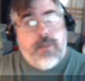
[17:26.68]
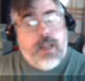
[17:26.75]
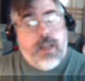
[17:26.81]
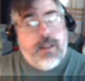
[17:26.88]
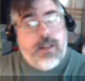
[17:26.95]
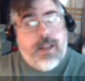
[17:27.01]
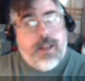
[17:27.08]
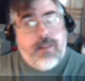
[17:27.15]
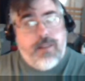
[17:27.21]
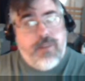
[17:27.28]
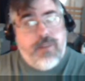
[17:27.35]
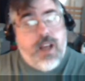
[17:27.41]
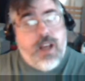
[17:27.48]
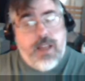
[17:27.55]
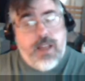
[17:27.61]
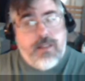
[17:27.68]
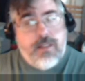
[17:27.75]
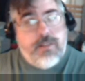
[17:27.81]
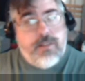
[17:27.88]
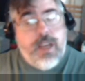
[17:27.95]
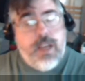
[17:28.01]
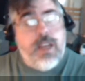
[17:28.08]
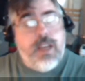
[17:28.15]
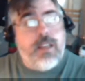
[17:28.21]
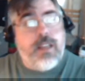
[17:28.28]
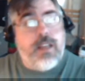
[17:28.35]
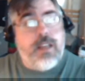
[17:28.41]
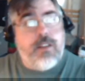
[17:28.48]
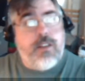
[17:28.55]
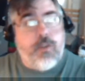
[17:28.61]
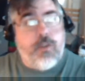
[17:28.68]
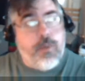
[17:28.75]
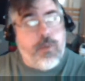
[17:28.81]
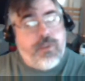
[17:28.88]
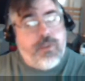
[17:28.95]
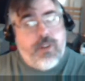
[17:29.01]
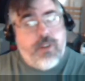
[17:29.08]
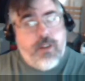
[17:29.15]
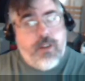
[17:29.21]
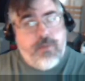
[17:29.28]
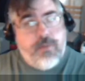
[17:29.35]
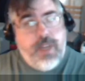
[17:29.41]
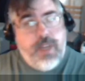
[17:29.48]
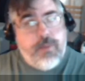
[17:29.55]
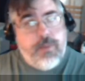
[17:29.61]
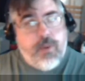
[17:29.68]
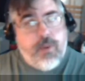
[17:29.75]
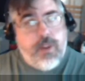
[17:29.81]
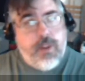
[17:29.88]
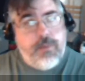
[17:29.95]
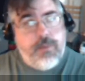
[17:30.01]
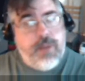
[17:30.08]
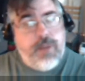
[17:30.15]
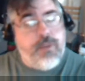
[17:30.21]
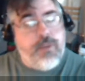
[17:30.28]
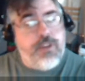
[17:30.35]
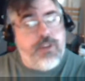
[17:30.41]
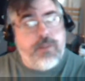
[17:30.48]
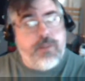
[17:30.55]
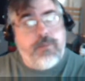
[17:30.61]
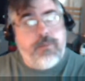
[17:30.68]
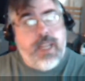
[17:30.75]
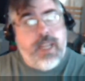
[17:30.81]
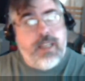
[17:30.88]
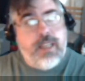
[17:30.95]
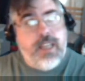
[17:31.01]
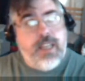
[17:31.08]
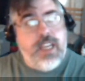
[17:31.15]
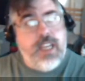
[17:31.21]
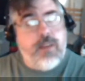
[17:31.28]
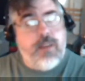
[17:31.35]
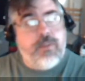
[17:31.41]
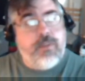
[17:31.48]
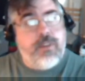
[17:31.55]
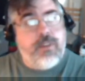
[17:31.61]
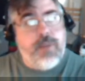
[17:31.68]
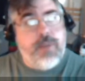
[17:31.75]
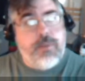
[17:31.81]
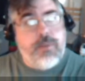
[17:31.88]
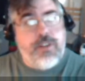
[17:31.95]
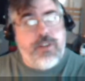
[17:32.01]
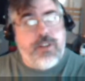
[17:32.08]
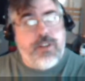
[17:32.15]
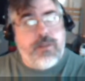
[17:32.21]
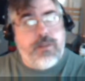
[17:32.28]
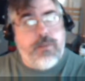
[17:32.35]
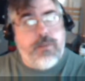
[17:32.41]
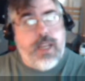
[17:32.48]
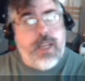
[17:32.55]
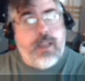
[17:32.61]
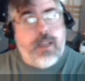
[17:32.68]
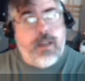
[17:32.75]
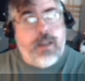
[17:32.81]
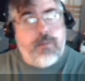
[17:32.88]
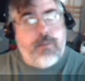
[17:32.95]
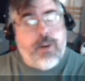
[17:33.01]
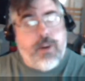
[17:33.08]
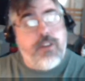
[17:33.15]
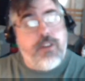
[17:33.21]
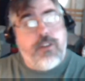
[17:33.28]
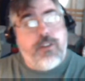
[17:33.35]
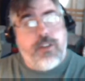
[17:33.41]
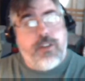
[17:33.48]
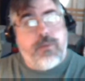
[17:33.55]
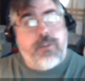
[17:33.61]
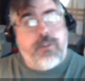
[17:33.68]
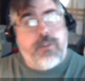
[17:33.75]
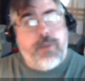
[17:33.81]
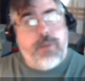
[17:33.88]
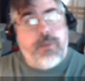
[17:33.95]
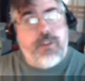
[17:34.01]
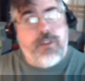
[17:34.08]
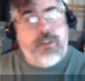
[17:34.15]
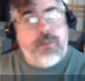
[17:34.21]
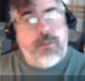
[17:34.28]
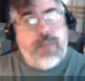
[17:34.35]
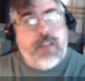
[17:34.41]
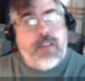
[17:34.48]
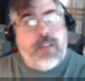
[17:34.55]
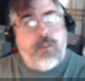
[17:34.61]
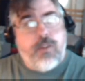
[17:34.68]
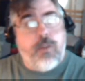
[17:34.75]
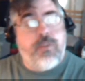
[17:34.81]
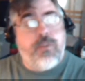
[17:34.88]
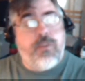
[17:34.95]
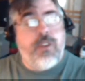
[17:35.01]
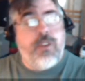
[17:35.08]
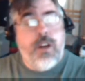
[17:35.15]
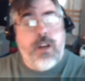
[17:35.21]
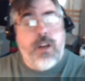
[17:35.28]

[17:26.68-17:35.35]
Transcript: Okay, I'm not saying that groups of people, that people shouldn't make teams, that people shouldn't make partnerships, that people shouldn't make groups